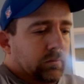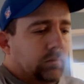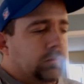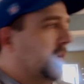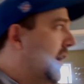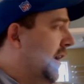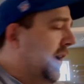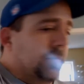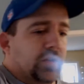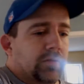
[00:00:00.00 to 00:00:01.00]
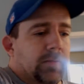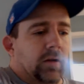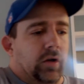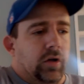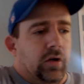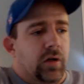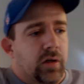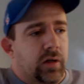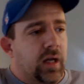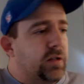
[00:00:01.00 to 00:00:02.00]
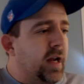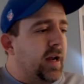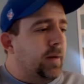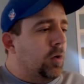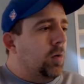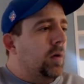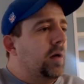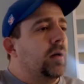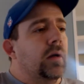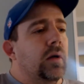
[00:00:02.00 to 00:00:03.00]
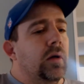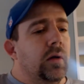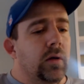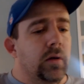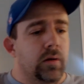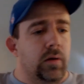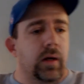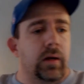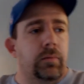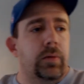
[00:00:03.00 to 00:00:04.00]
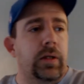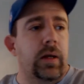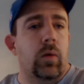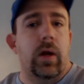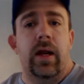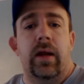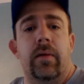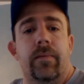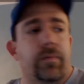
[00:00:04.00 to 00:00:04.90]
That ham is smelling good. Got the ham going. Alright, put that away.